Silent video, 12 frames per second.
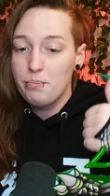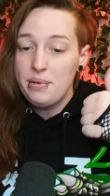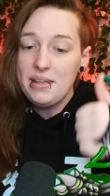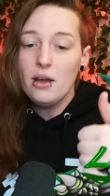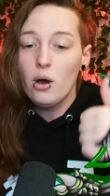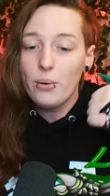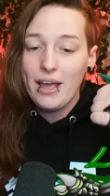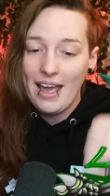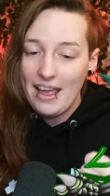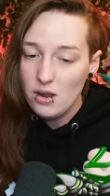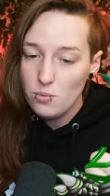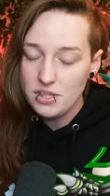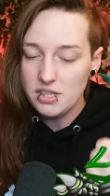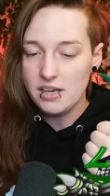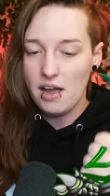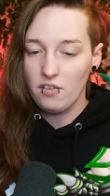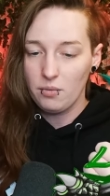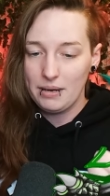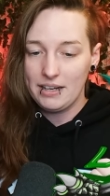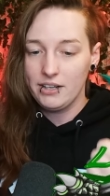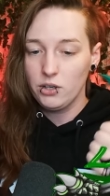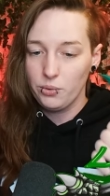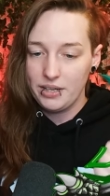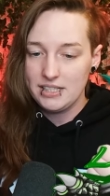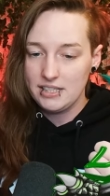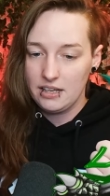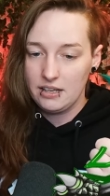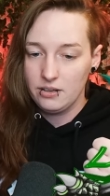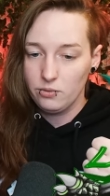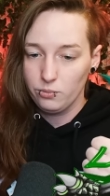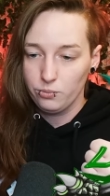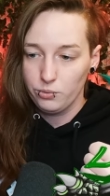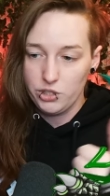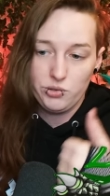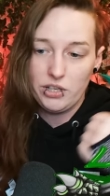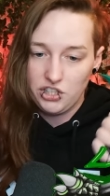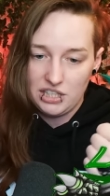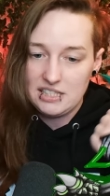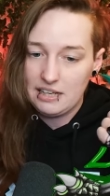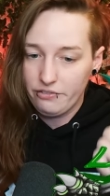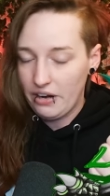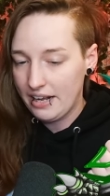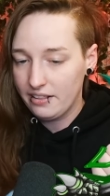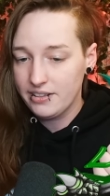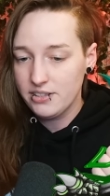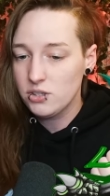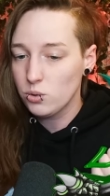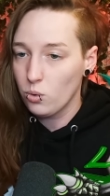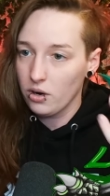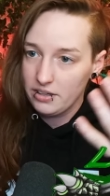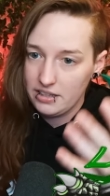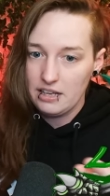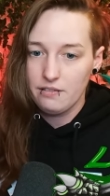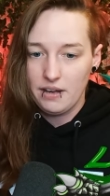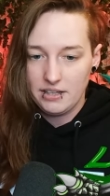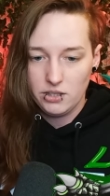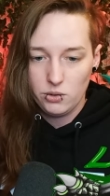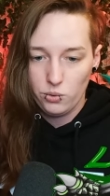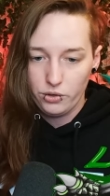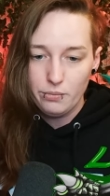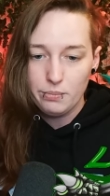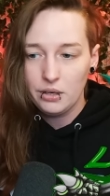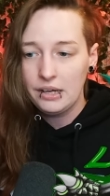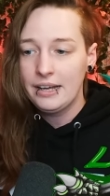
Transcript: be okay with the government increasing restrictions and violence toward the affected group,